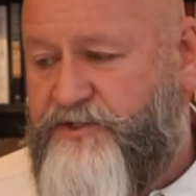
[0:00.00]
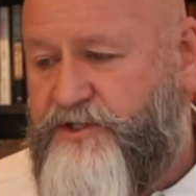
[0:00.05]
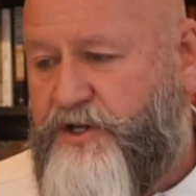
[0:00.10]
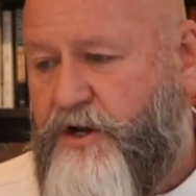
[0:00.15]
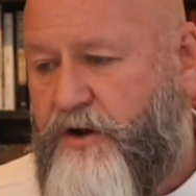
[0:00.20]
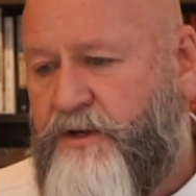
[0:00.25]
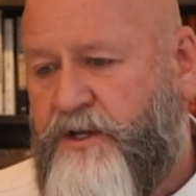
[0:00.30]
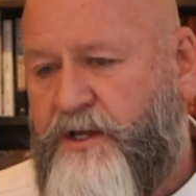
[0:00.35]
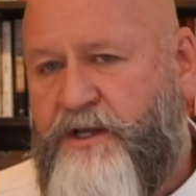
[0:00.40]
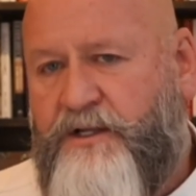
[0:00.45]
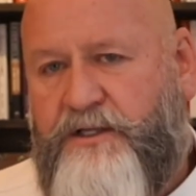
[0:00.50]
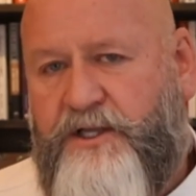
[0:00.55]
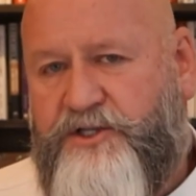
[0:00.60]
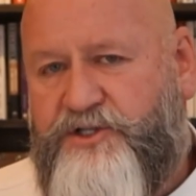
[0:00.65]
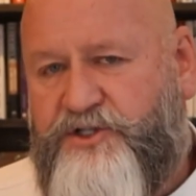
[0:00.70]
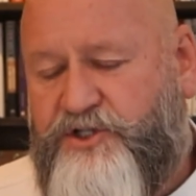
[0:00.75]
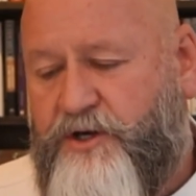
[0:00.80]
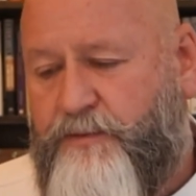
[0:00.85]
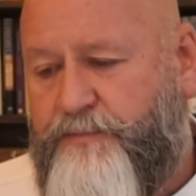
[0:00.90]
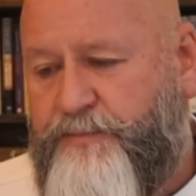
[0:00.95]
So
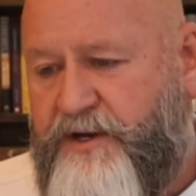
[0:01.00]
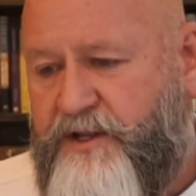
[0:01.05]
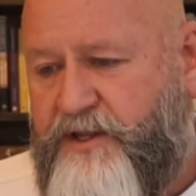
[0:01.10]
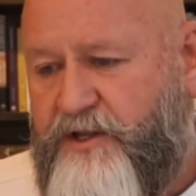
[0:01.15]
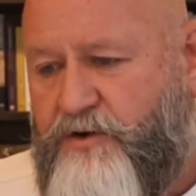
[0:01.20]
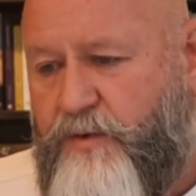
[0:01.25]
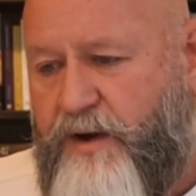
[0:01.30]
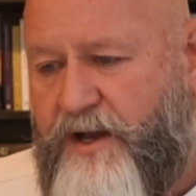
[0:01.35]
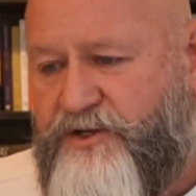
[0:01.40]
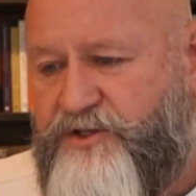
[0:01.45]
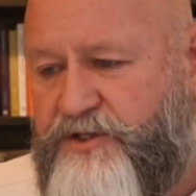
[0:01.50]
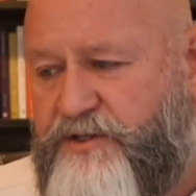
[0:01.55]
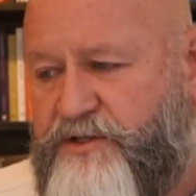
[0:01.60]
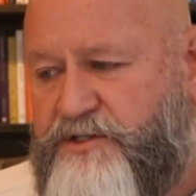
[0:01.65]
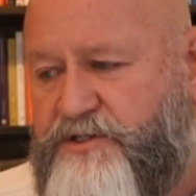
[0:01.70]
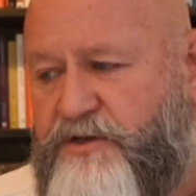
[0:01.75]
let's jump into the question.